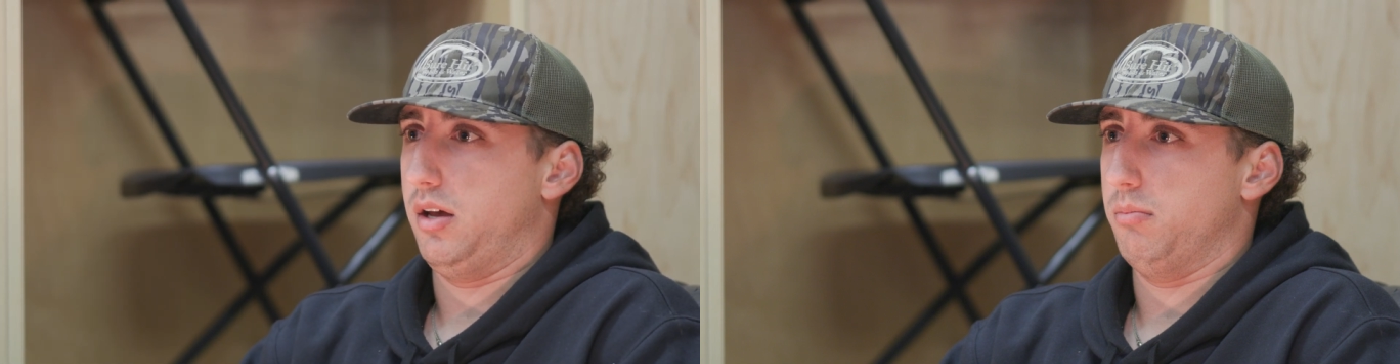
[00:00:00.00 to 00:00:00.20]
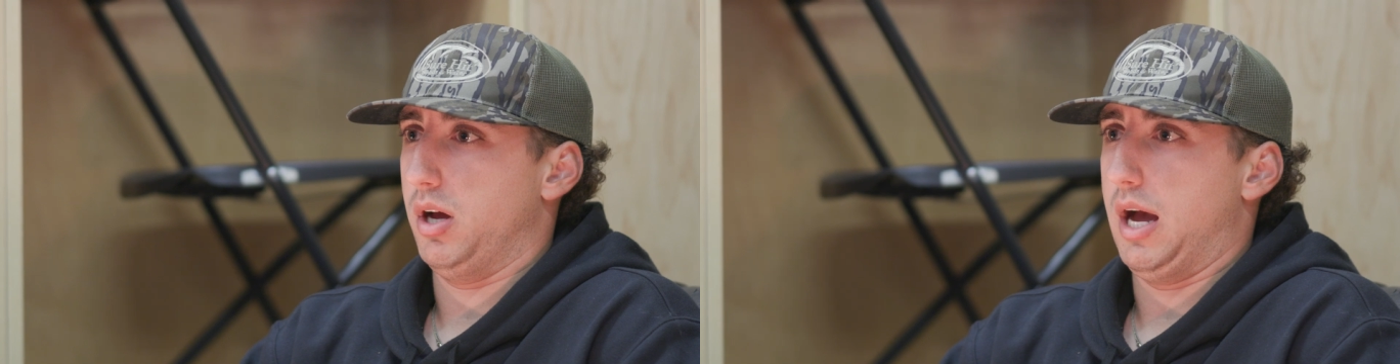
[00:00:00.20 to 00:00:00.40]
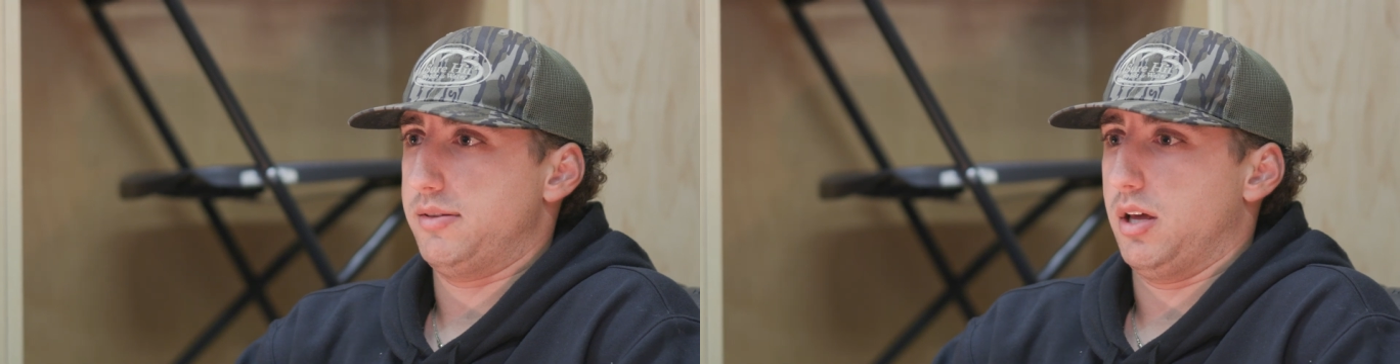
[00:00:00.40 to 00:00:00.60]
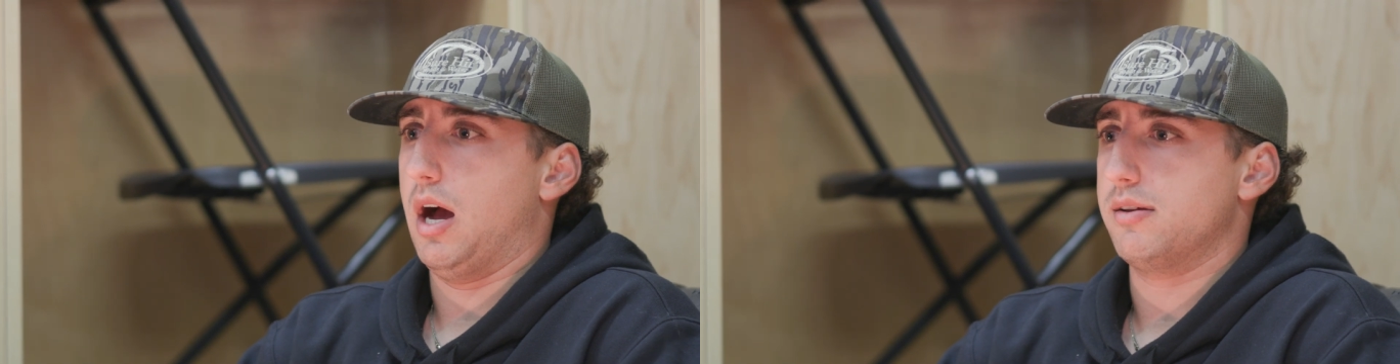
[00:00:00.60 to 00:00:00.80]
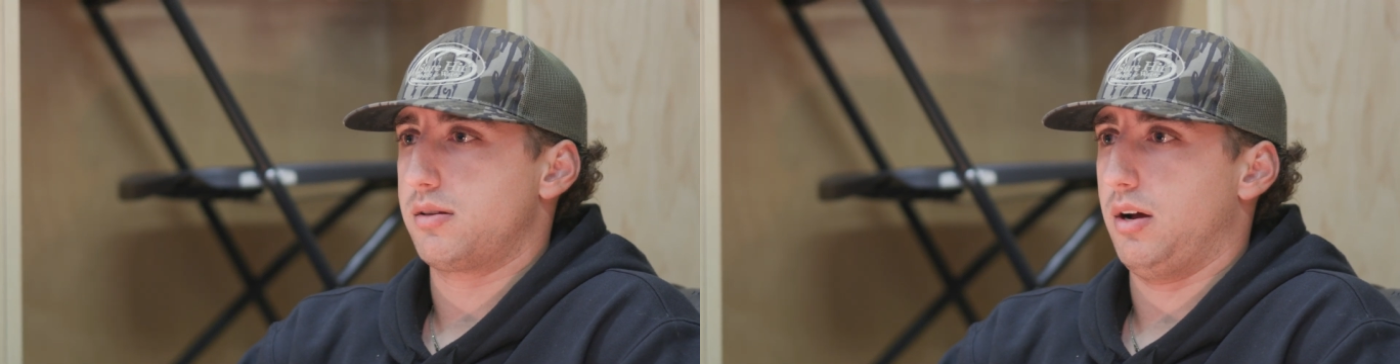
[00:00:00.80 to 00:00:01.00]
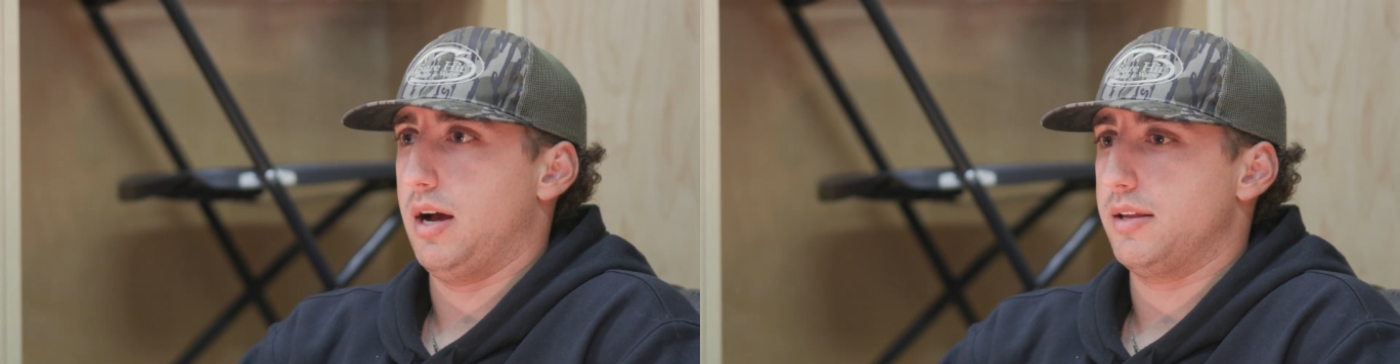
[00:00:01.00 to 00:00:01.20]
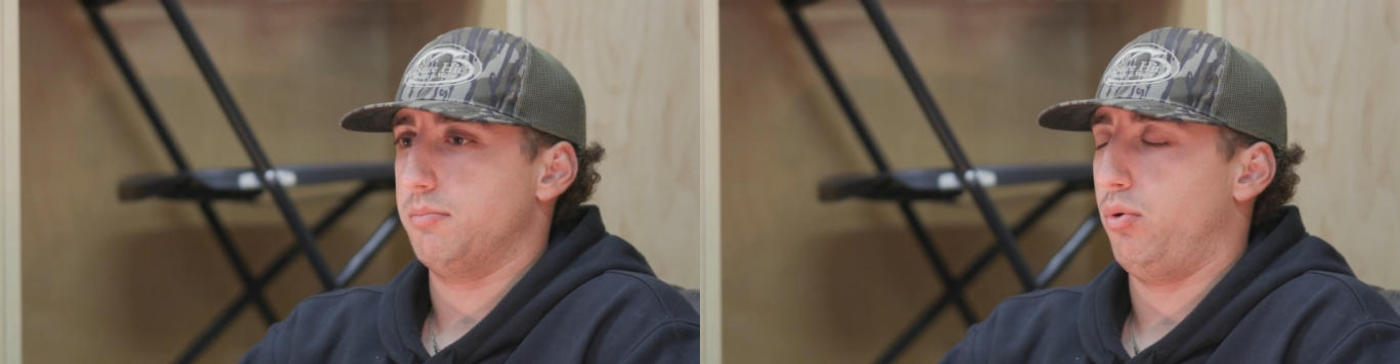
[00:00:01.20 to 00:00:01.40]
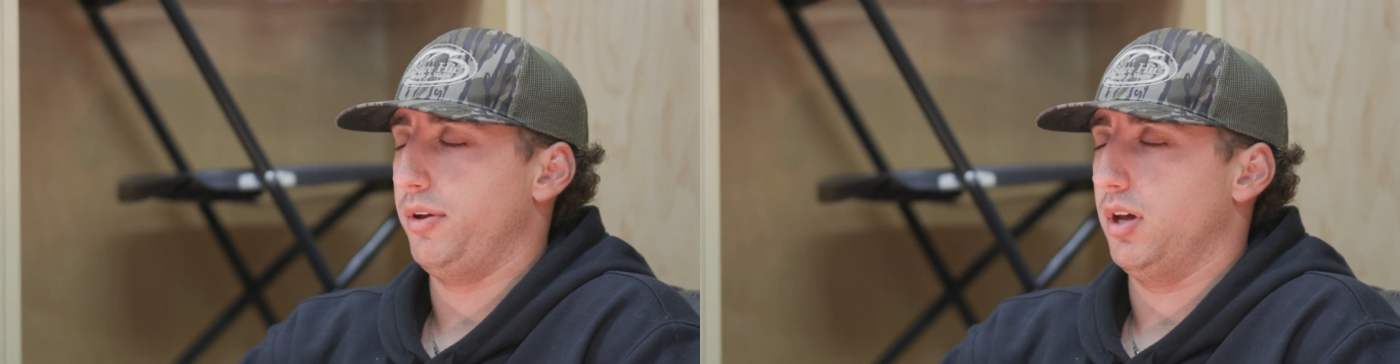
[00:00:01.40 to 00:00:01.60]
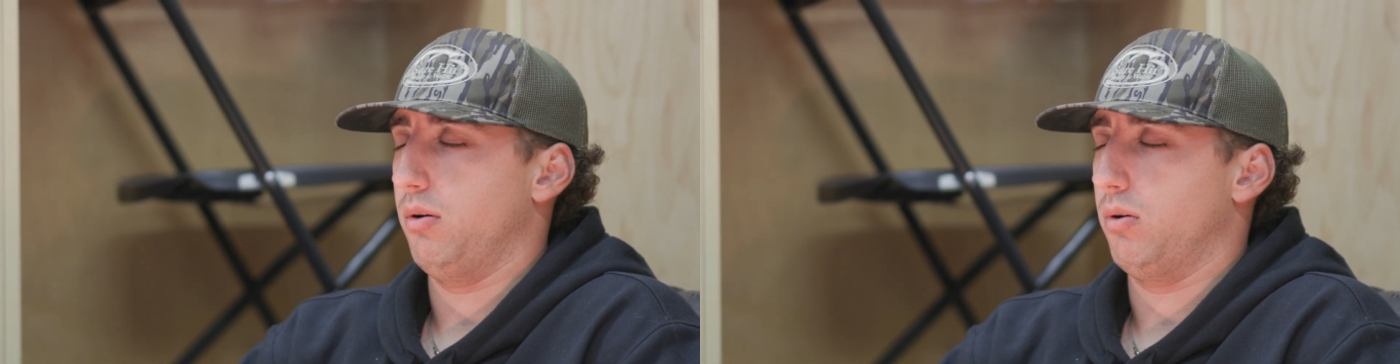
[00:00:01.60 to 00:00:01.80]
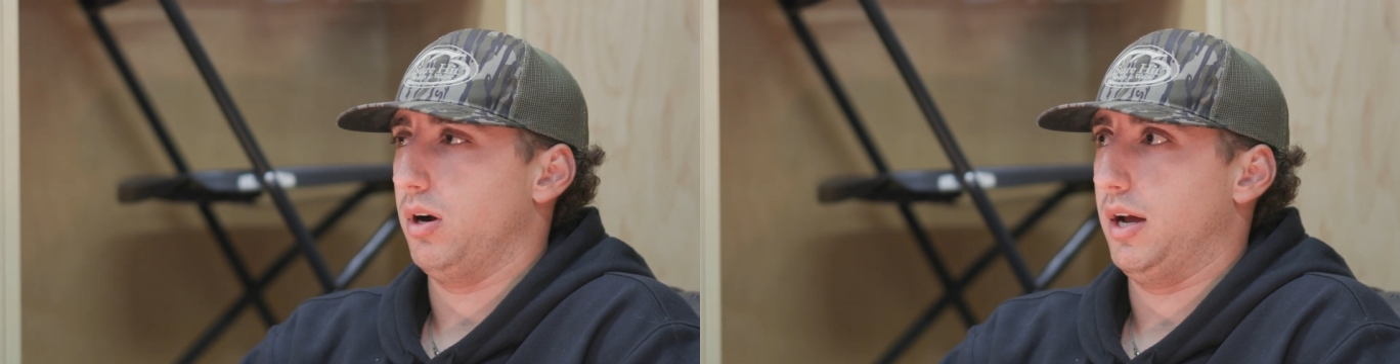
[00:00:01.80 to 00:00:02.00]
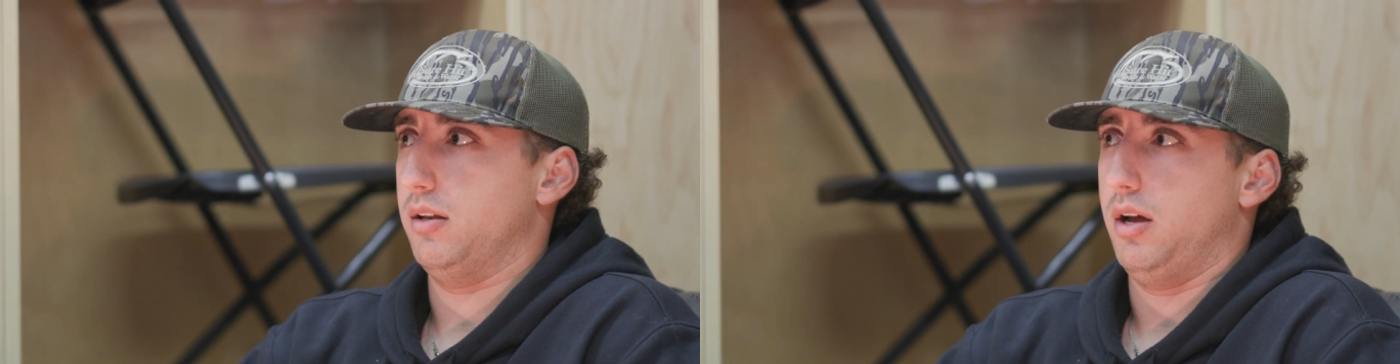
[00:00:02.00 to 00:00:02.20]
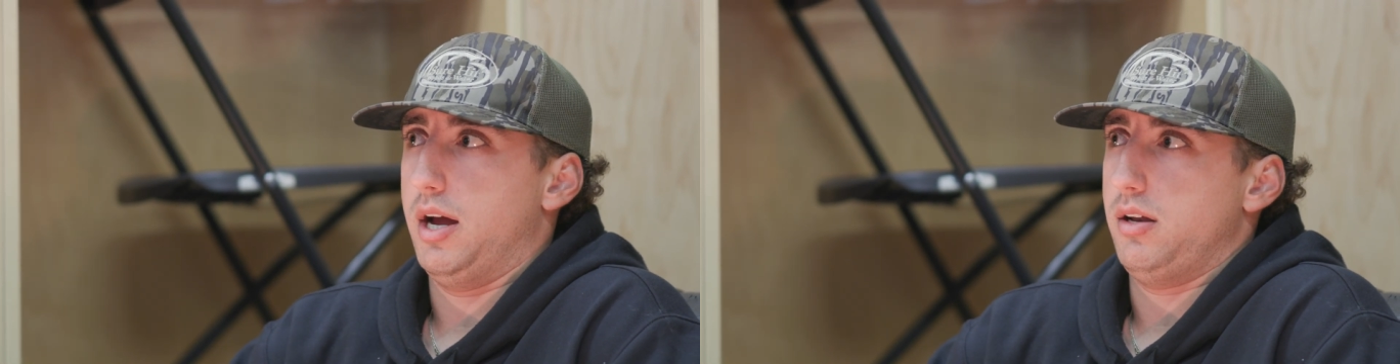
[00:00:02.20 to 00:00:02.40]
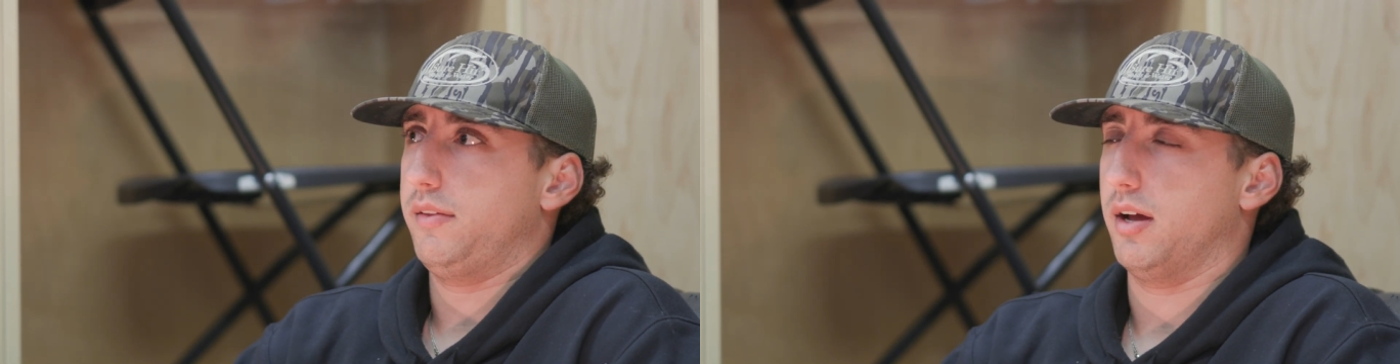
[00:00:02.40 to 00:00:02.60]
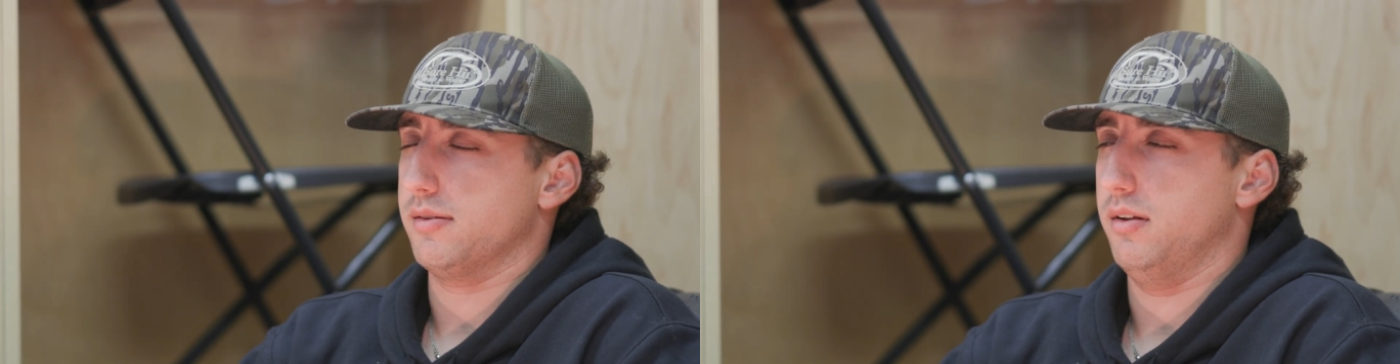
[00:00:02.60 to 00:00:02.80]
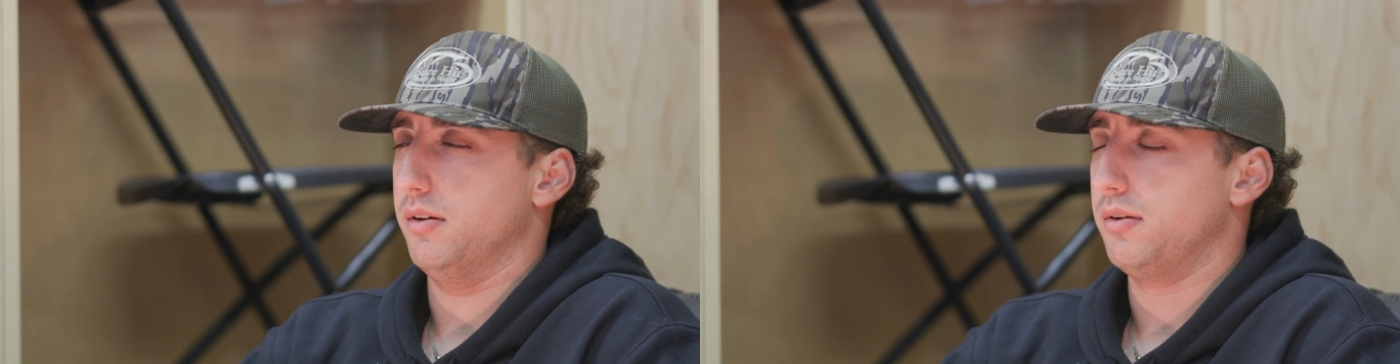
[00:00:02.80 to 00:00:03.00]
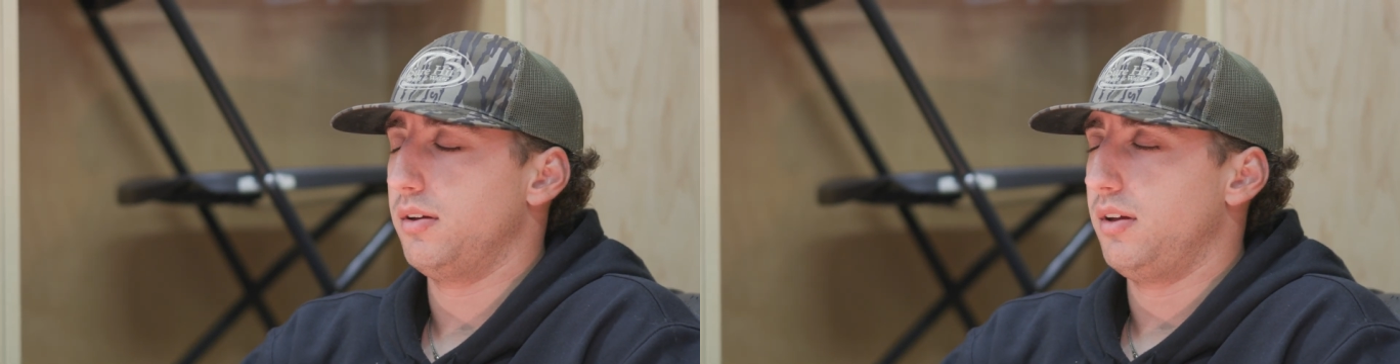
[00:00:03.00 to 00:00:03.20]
But I was still at the point that where I had nothing else to do.